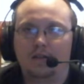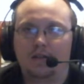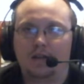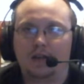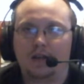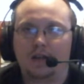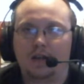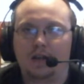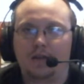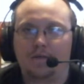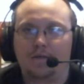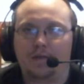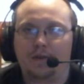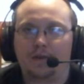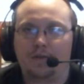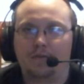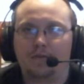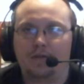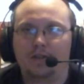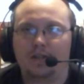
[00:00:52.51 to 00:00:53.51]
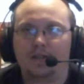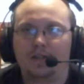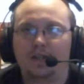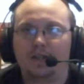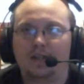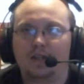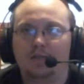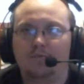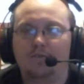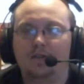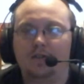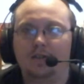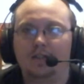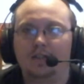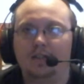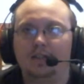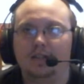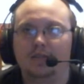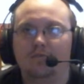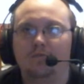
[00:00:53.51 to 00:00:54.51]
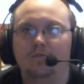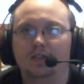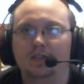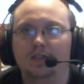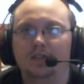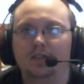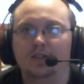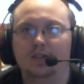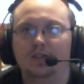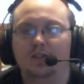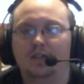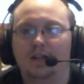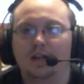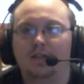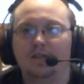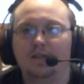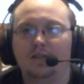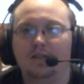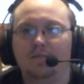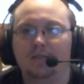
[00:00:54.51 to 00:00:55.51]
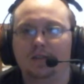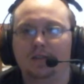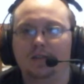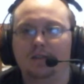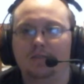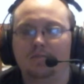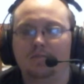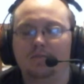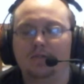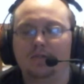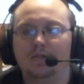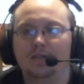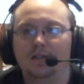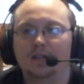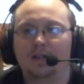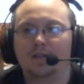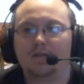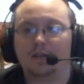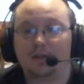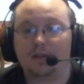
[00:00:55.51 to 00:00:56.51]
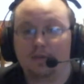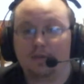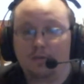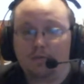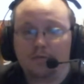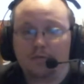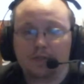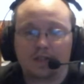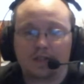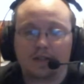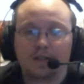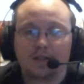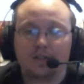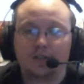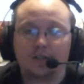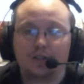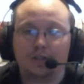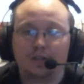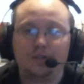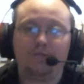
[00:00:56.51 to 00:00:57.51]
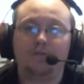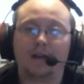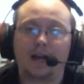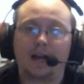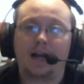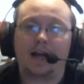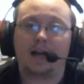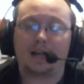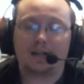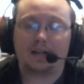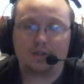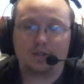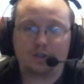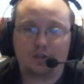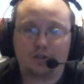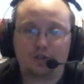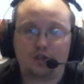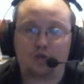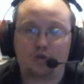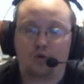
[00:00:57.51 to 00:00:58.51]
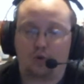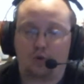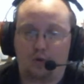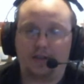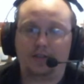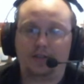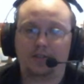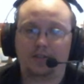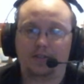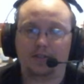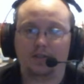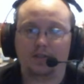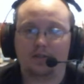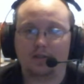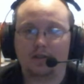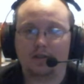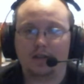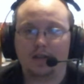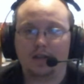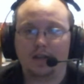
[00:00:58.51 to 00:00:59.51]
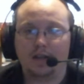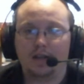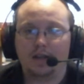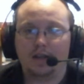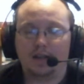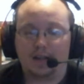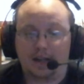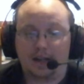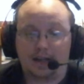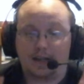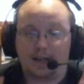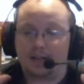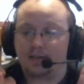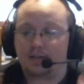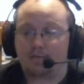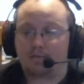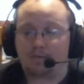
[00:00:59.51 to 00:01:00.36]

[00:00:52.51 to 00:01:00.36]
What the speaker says: if I were to say the one thing that really stood out to me the most out of it was that you had choice, and it's a